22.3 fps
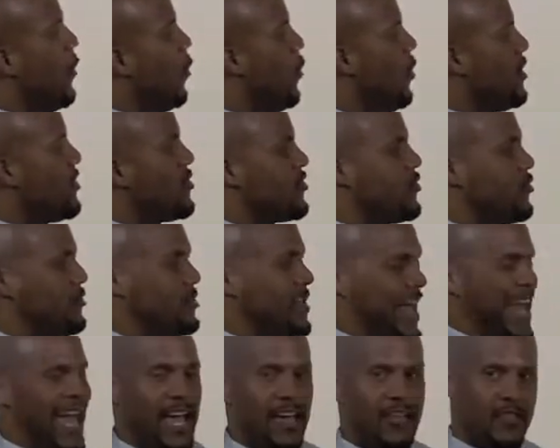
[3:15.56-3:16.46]
What's your
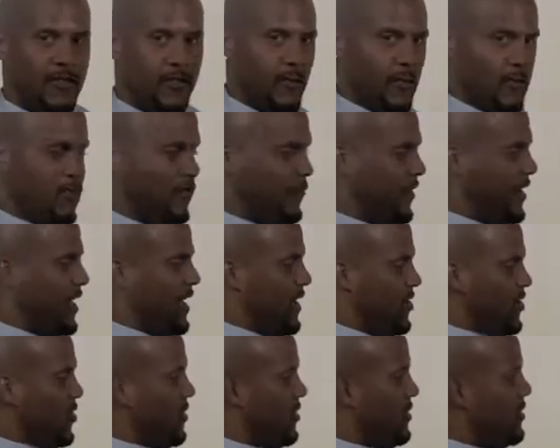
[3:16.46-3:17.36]
tax
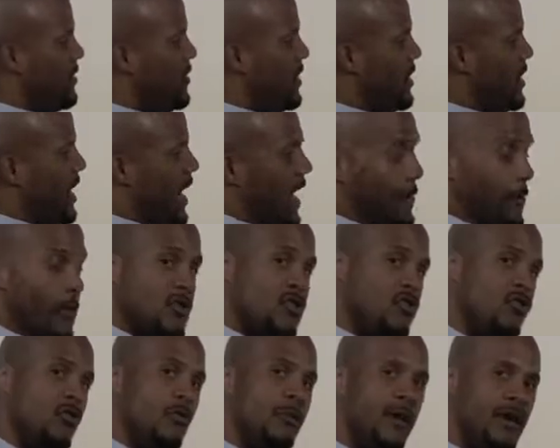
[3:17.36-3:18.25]
diversification? How
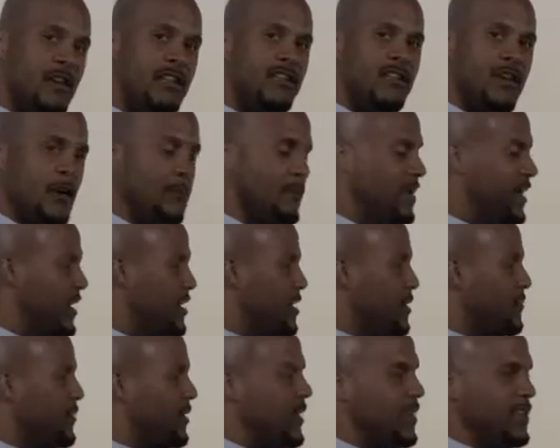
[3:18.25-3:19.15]
much of your money's coming
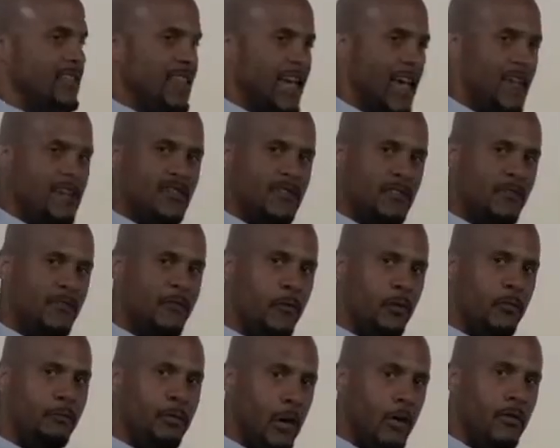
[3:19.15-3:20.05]
in and being taxed the
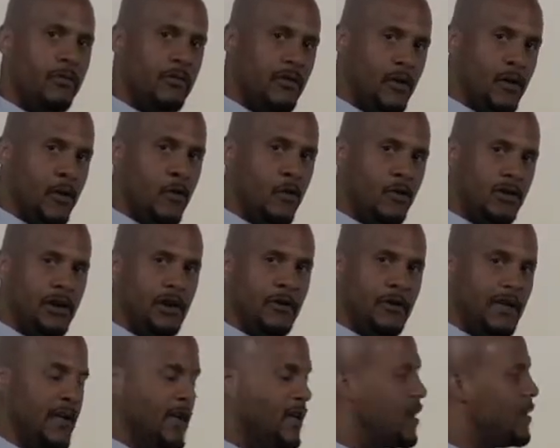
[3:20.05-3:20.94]
full boat, the
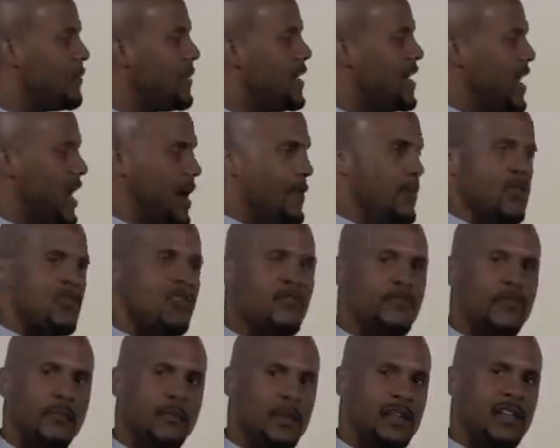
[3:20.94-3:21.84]
ordinary income? How much
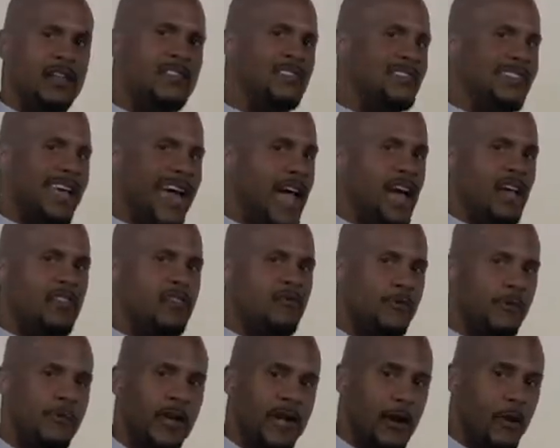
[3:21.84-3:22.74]
of your money's
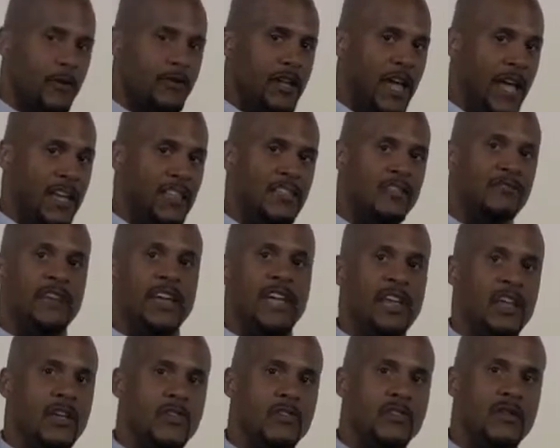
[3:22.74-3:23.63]
tax-free or
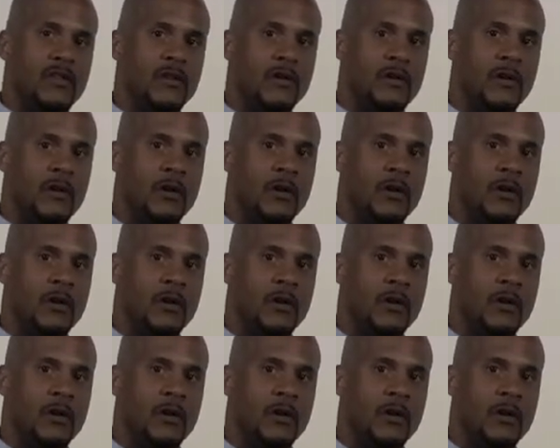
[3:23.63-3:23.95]
tax-advantaged?